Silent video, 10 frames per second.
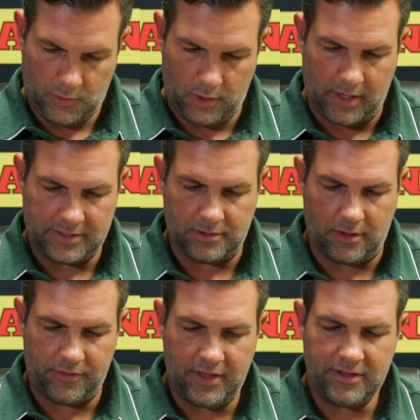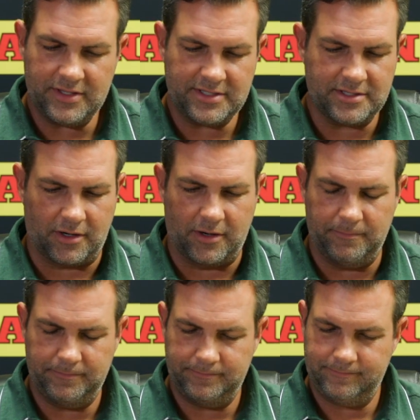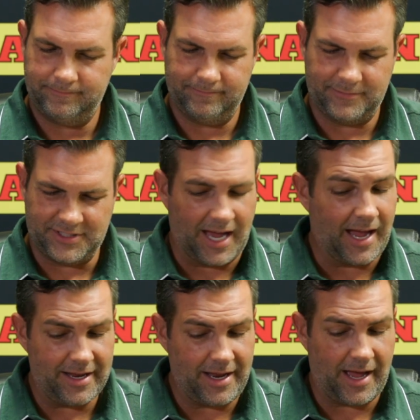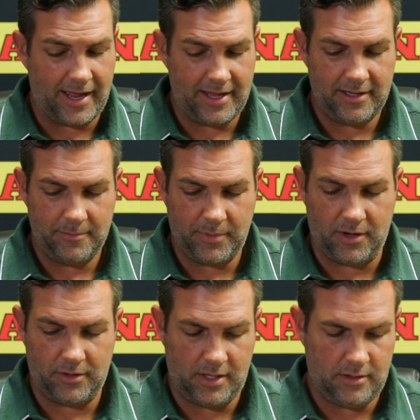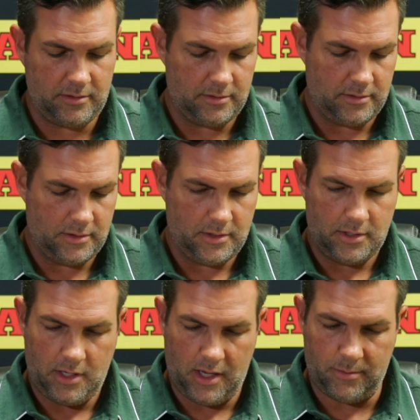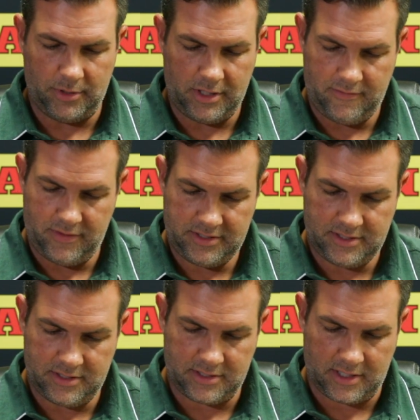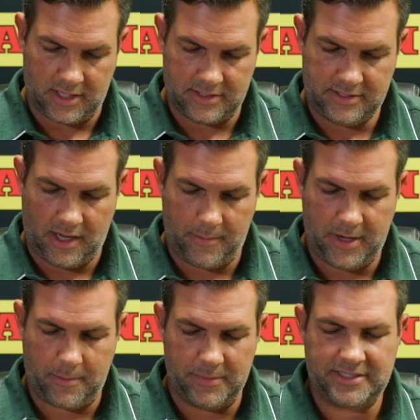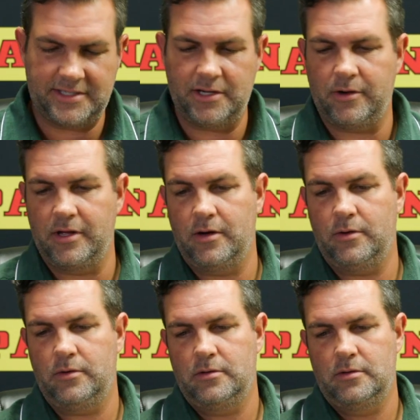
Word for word: All right, so I think this is our tie-dye parallel. I believe this is uh, Dominic Mysterio.